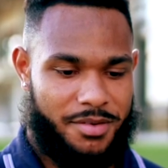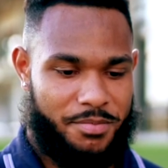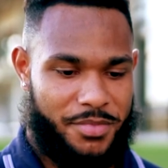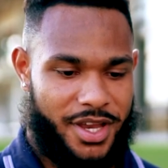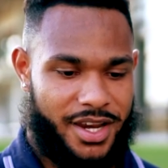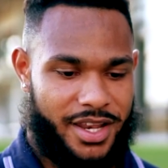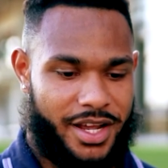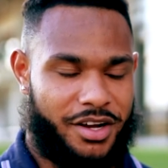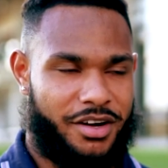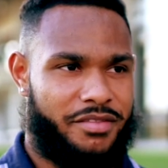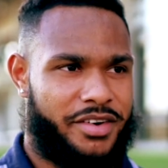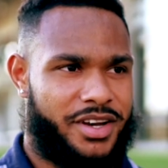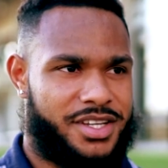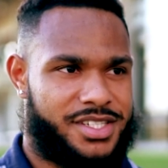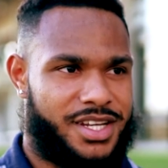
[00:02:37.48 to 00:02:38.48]
getting that
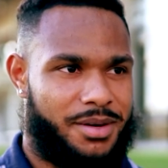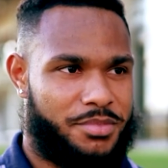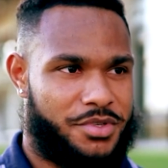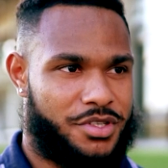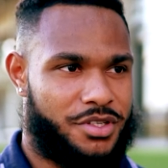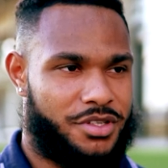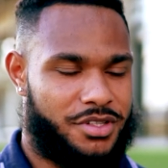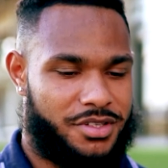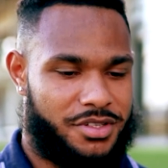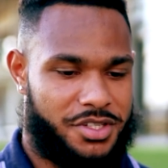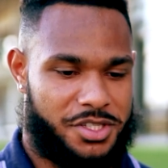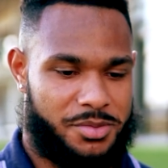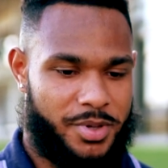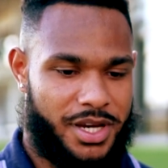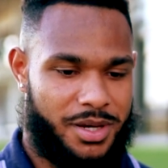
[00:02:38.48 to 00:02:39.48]
confidence up to, to
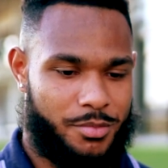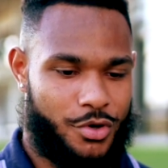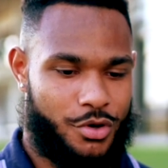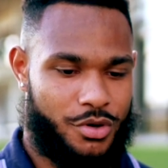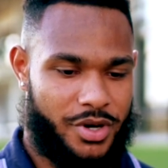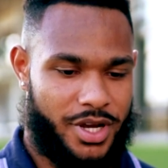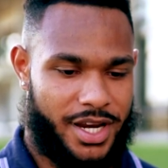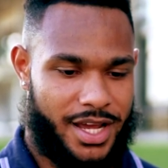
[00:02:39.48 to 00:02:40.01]
speak more. And